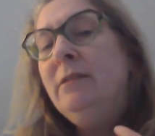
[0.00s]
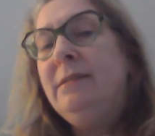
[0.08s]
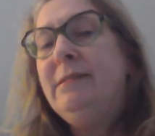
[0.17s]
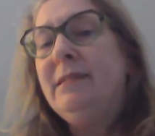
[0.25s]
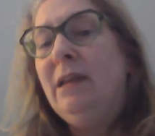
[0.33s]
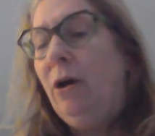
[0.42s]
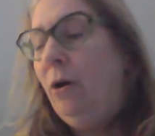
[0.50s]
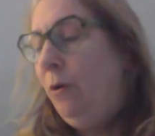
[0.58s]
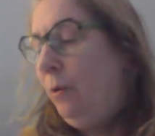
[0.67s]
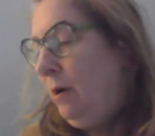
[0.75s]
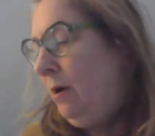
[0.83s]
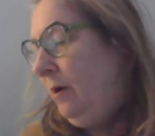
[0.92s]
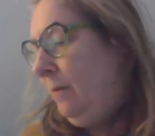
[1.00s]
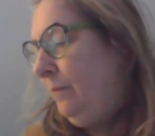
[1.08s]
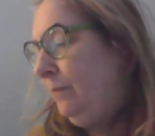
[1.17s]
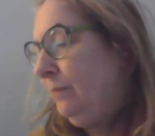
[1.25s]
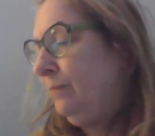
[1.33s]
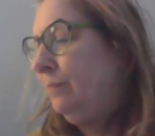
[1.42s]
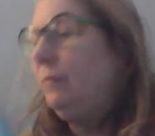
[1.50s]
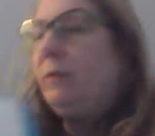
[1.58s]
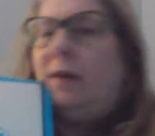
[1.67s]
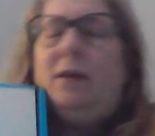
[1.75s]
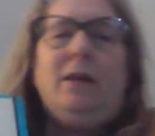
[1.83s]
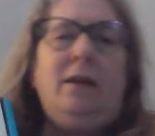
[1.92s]
So, um,
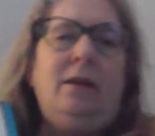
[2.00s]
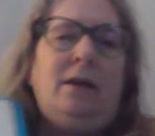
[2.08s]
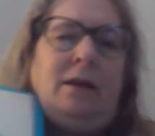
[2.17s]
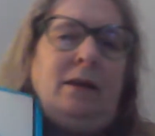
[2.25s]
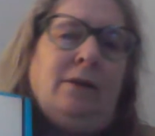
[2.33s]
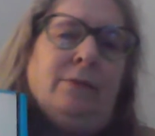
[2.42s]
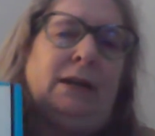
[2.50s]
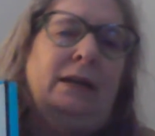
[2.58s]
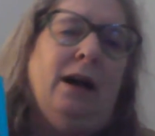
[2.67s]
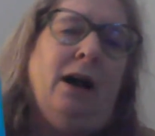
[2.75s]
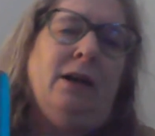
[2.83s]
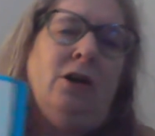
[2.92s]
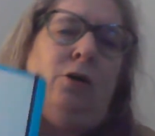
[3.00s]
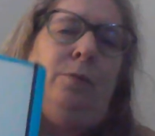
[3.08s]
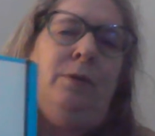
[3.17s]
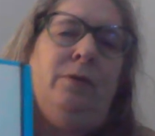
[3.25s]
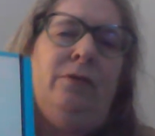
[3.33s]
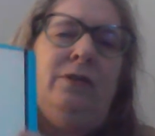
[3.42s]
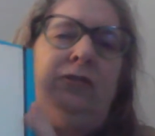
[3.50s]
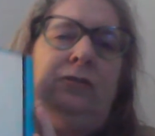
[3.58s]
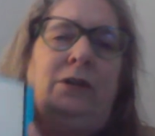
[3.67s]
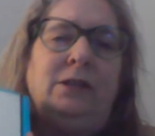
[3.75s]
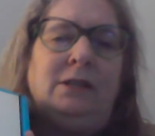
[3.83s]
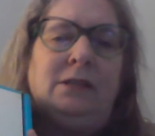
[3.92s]
anyway, I hope you've
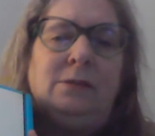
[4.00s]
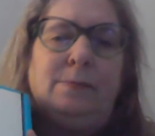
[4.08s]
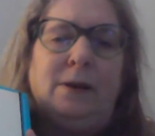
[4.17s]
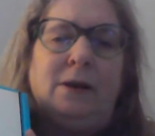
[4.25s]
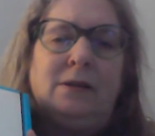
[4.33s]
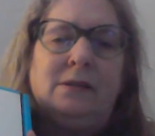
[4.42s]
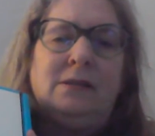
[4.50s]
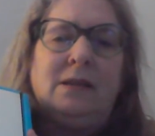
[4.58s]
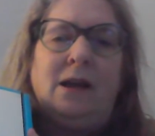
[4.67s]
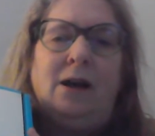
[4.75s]
enjoyed this box.